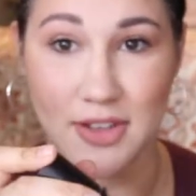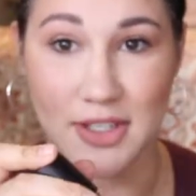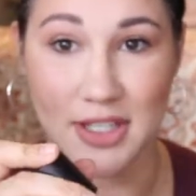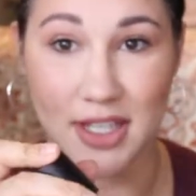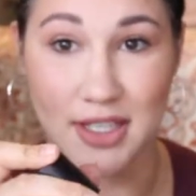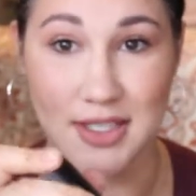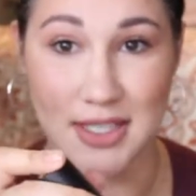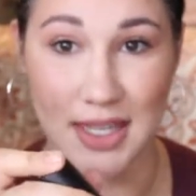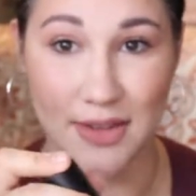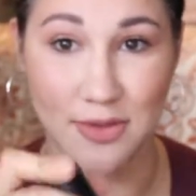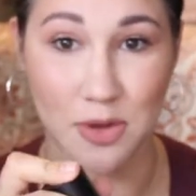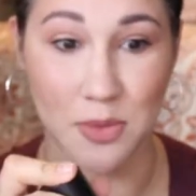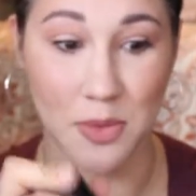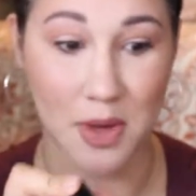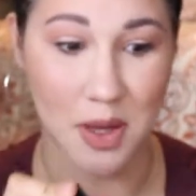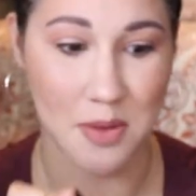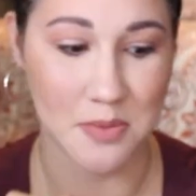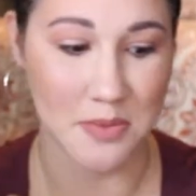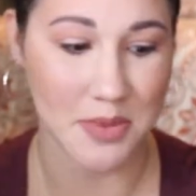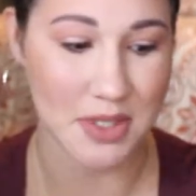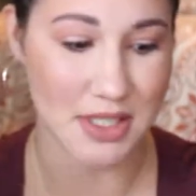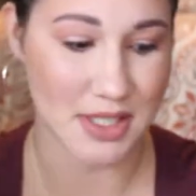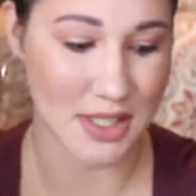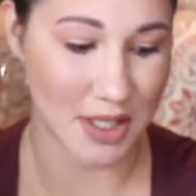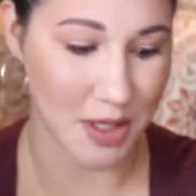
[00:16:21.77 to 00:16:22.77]
It does have a
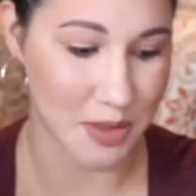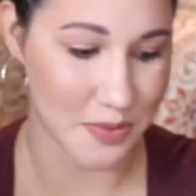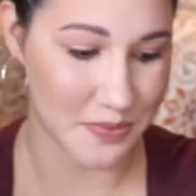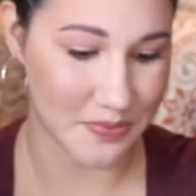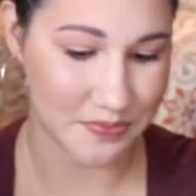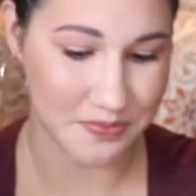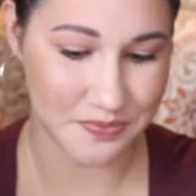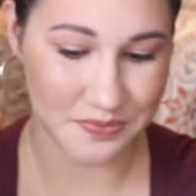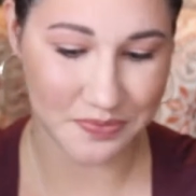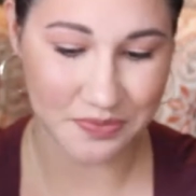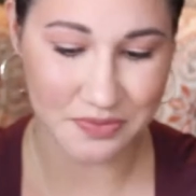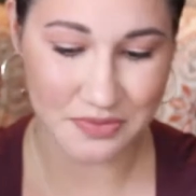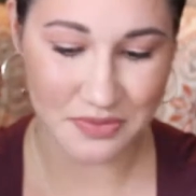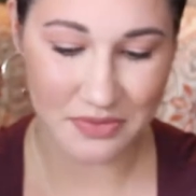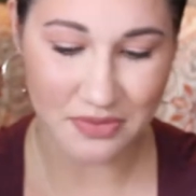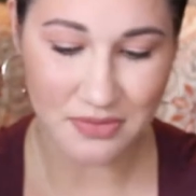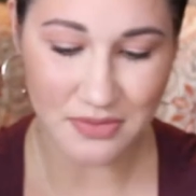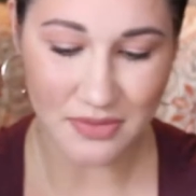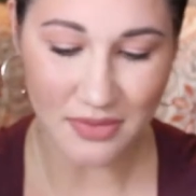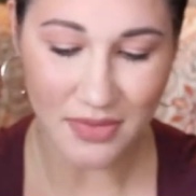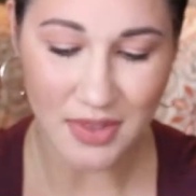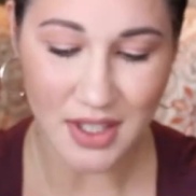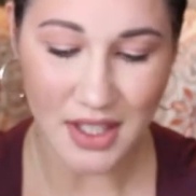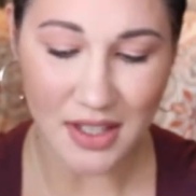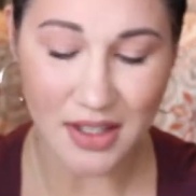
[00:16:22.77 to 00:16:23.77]
pump. So
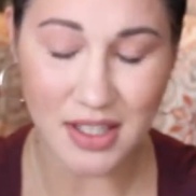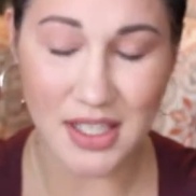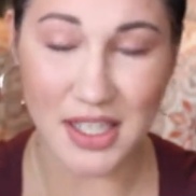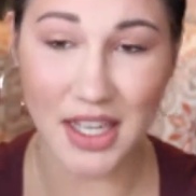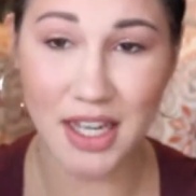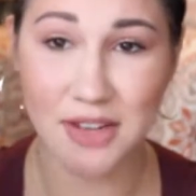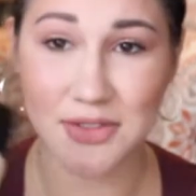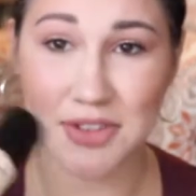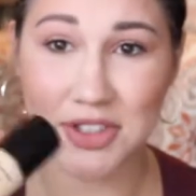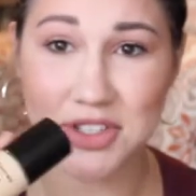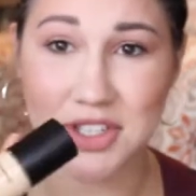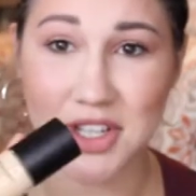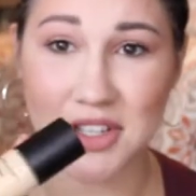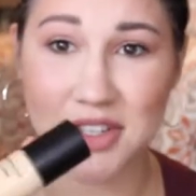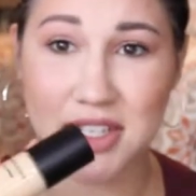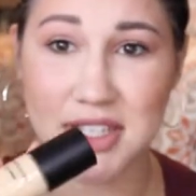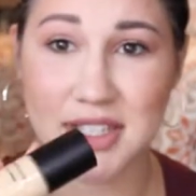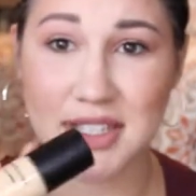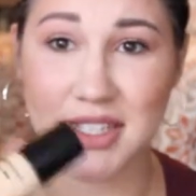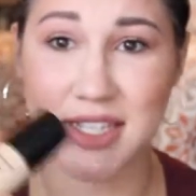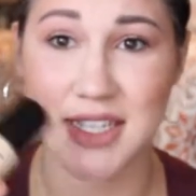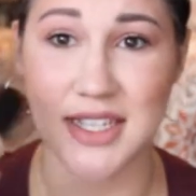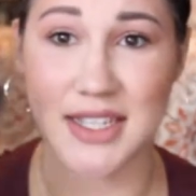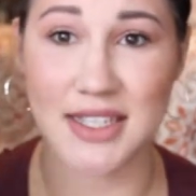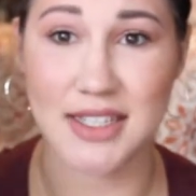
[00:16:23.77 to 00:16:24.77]
the coverage on
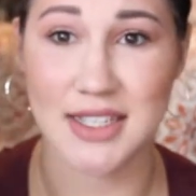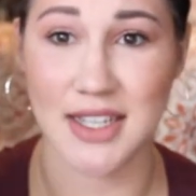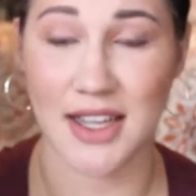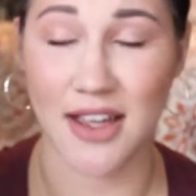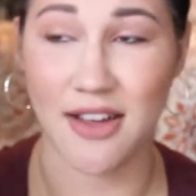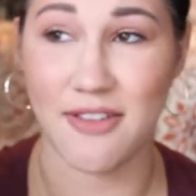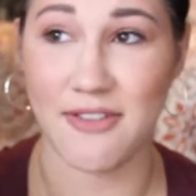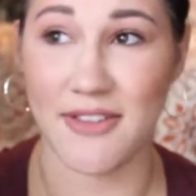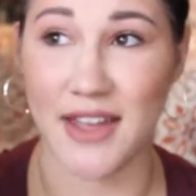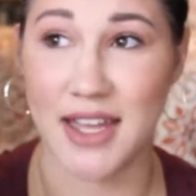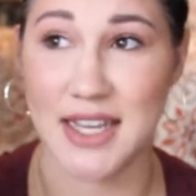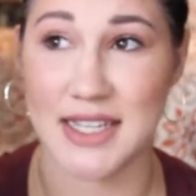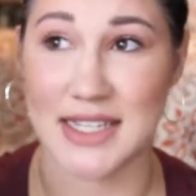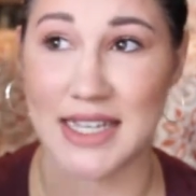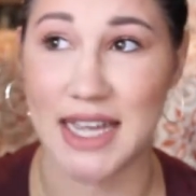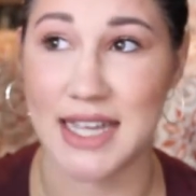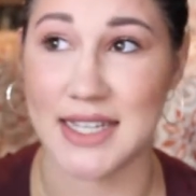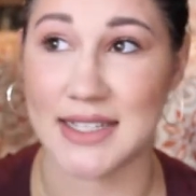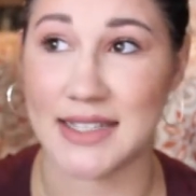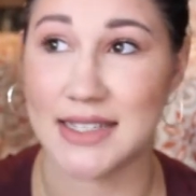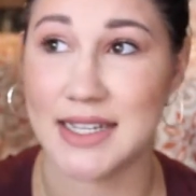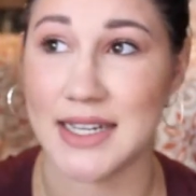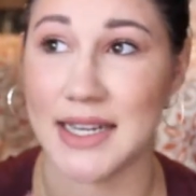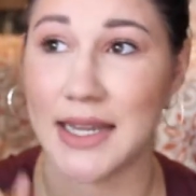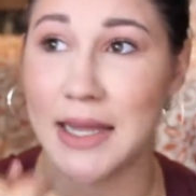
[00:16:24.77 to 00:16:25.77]
this is
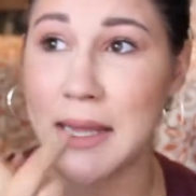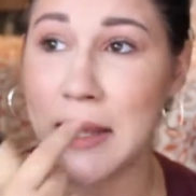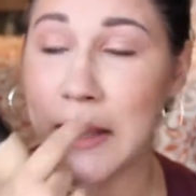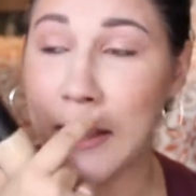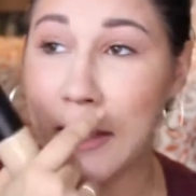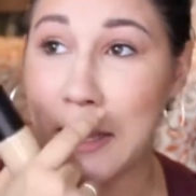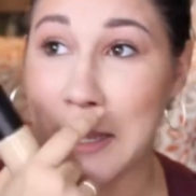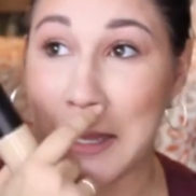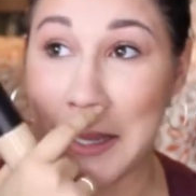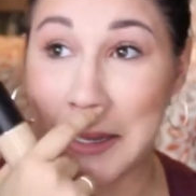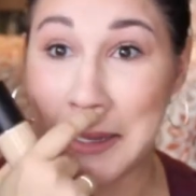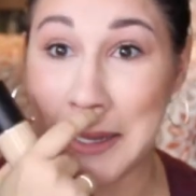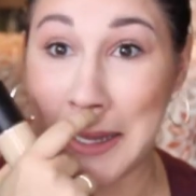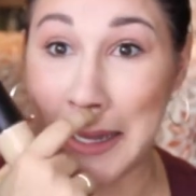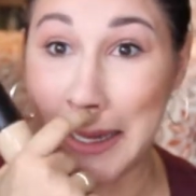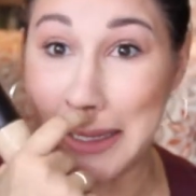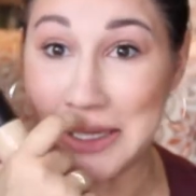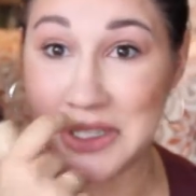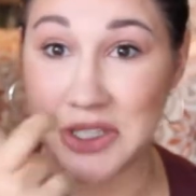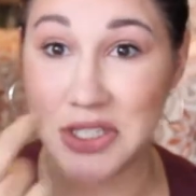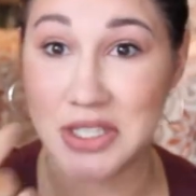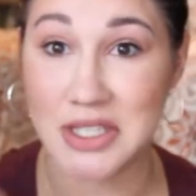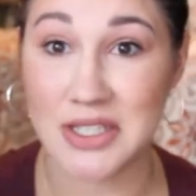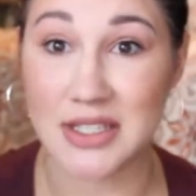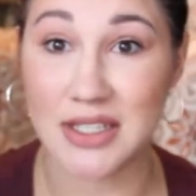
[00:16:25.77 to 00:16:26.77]
fantastic, and I
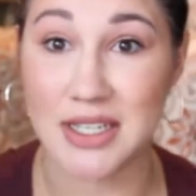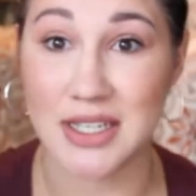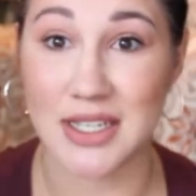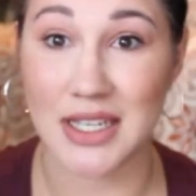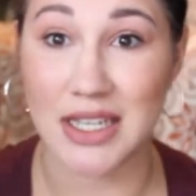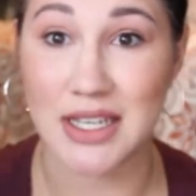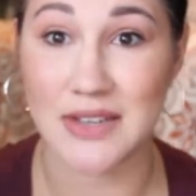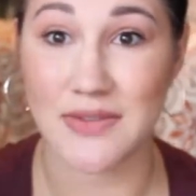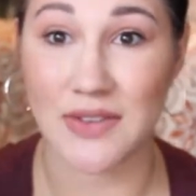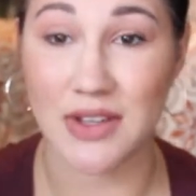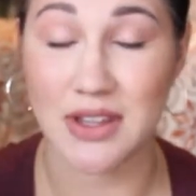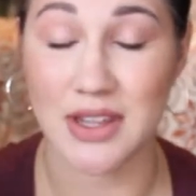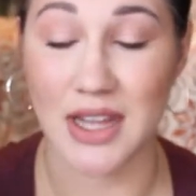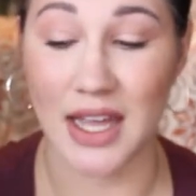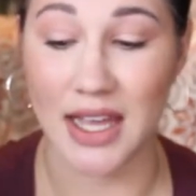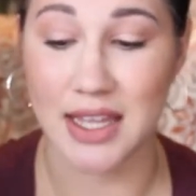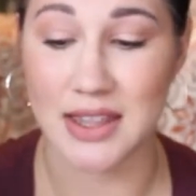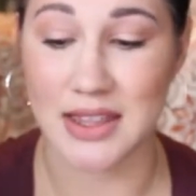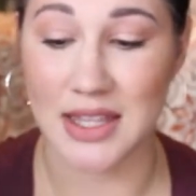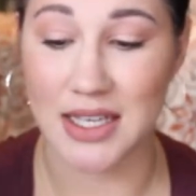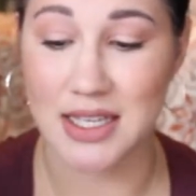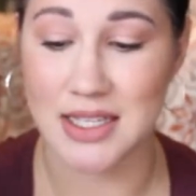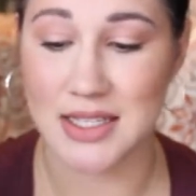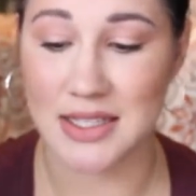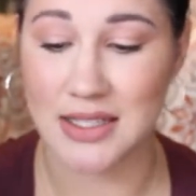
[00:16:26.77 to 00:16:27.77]
actually didn't even
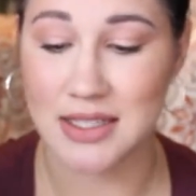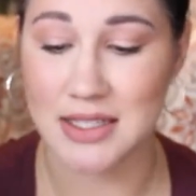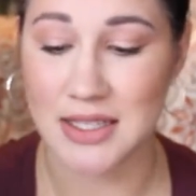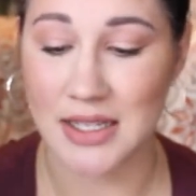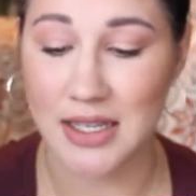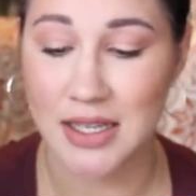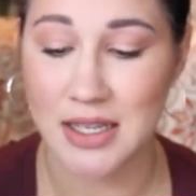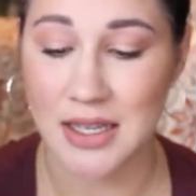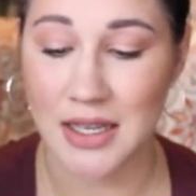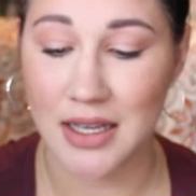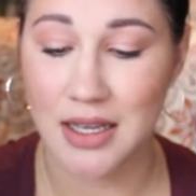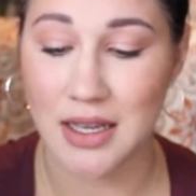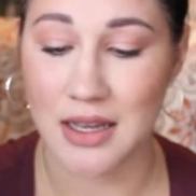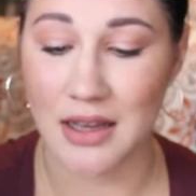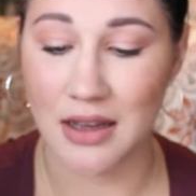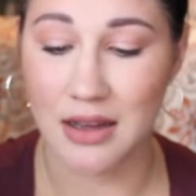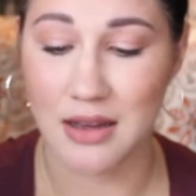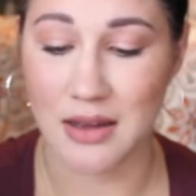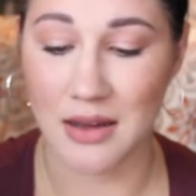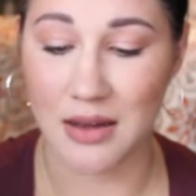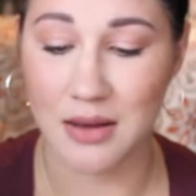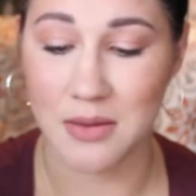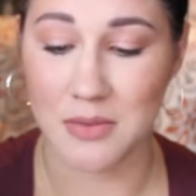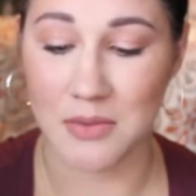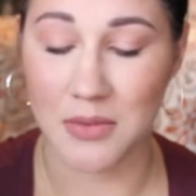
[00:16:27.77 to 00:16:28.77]
like this
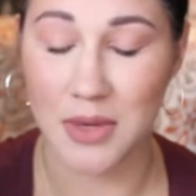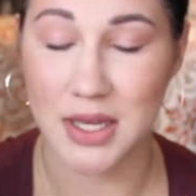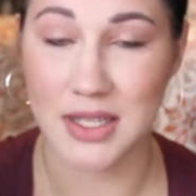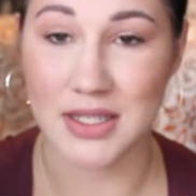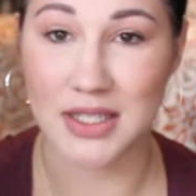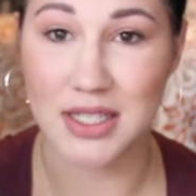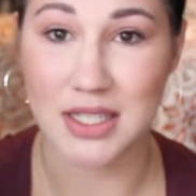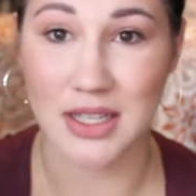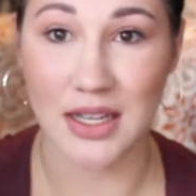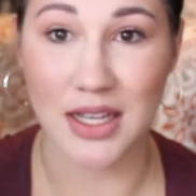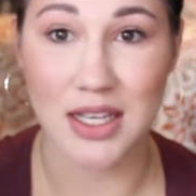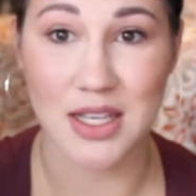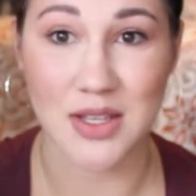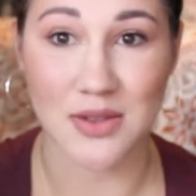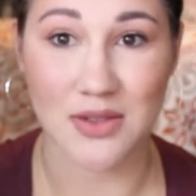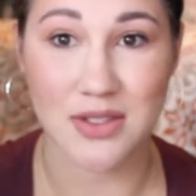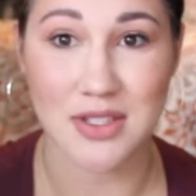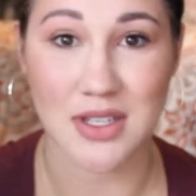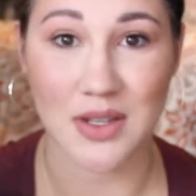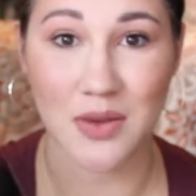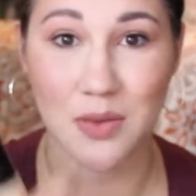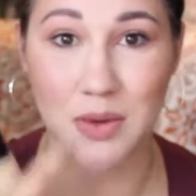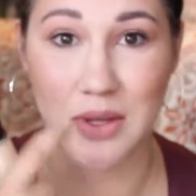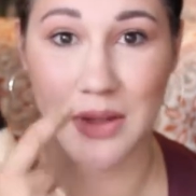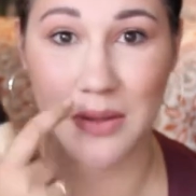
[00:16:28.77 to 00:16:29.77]
until I used
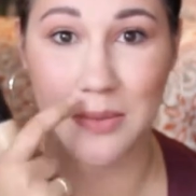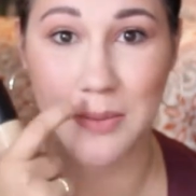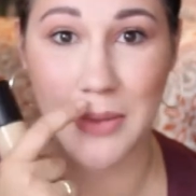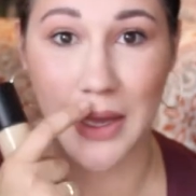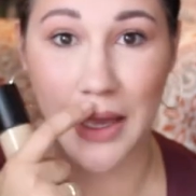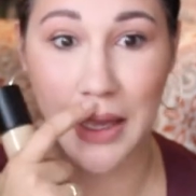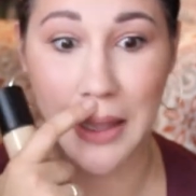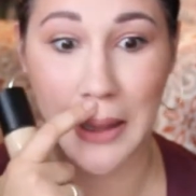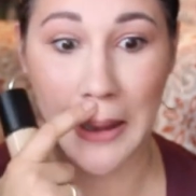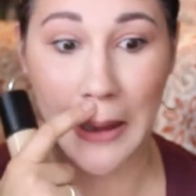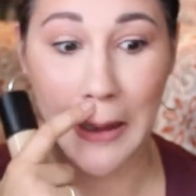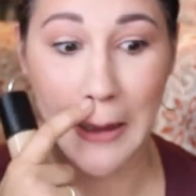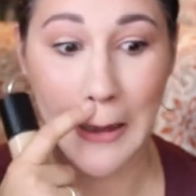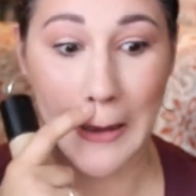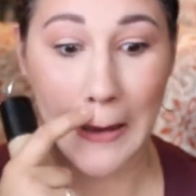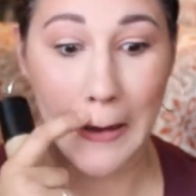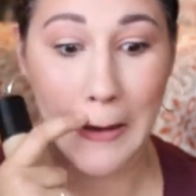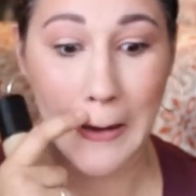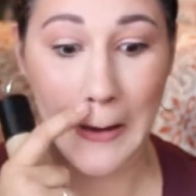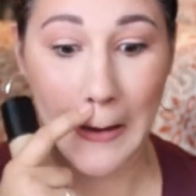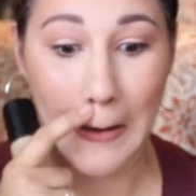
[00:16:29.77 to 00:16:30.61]
it with my